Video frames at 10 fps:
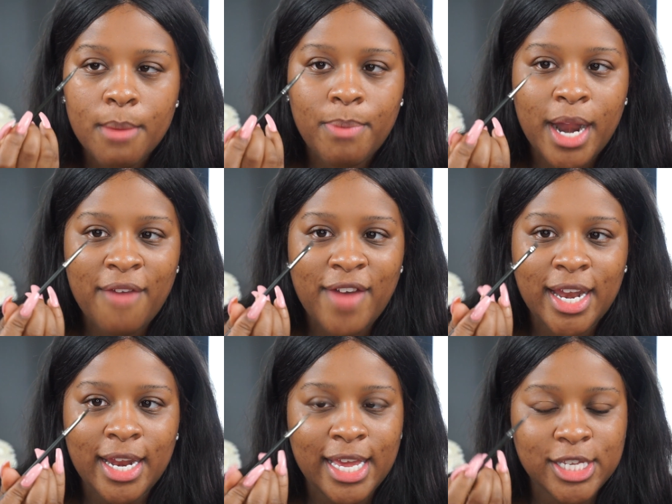but I find
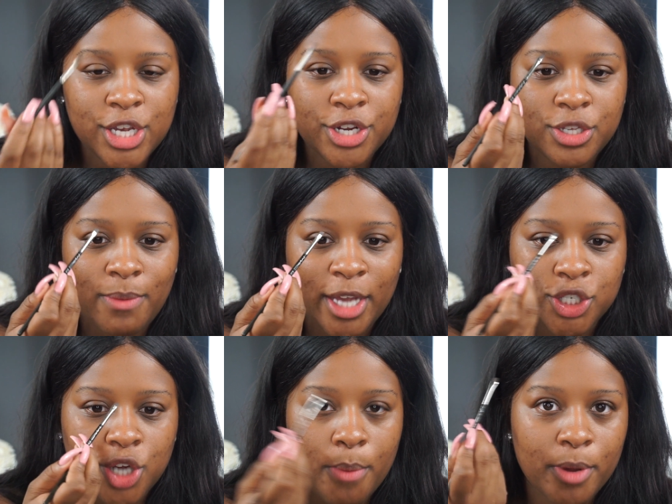it easier to make
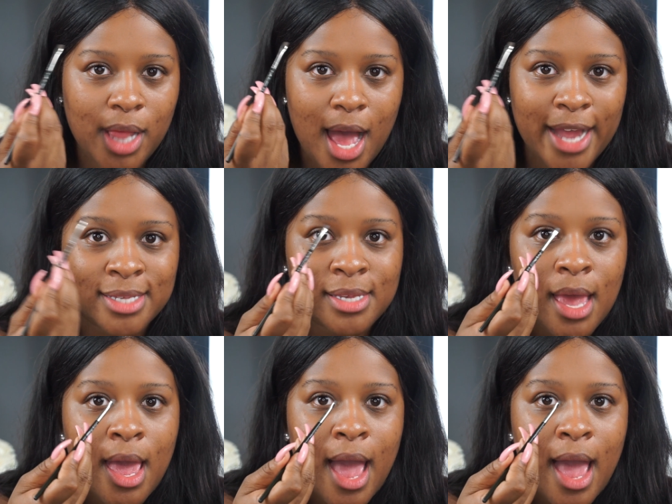sharper lines